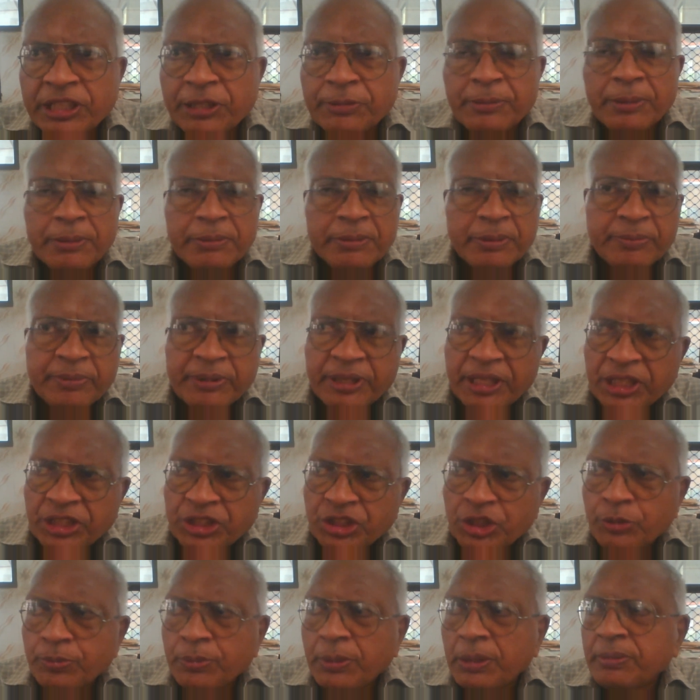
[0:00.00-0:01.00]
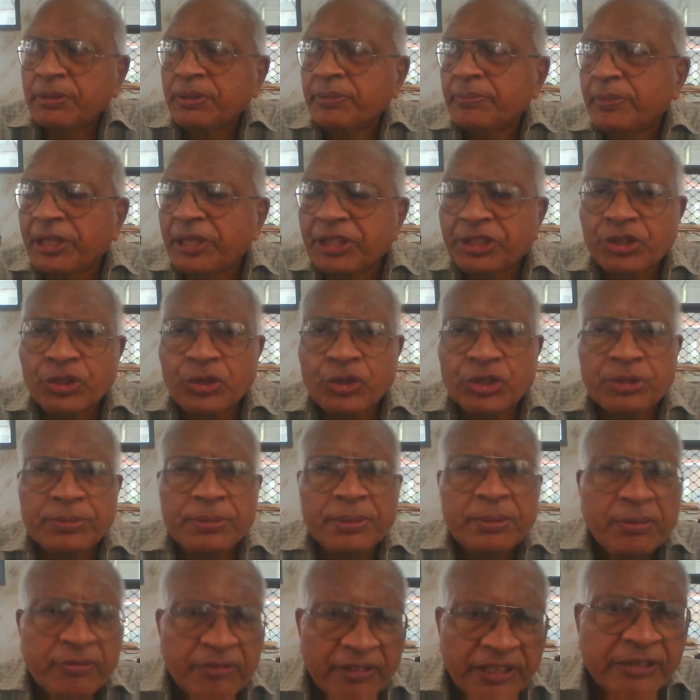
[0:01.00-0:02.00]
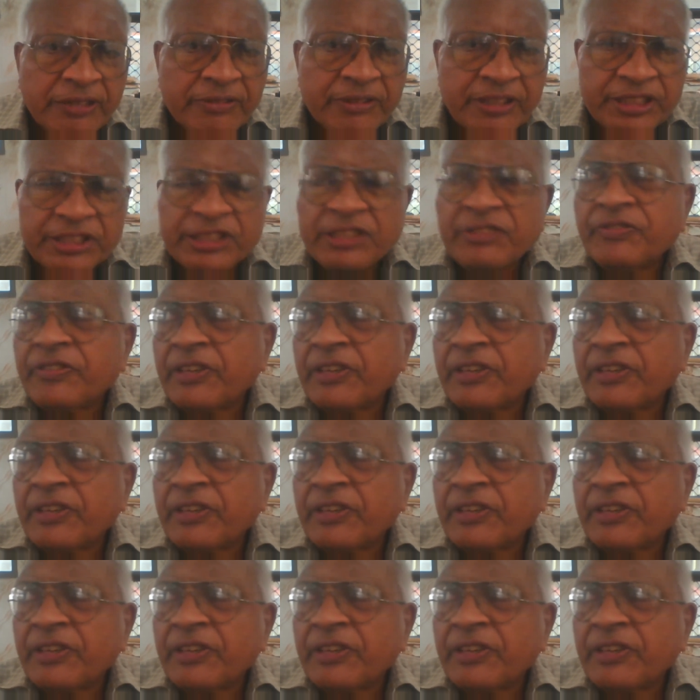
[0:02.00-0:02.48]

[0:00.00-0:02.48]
it may be bridge, it may be metro, it may be whatever it is.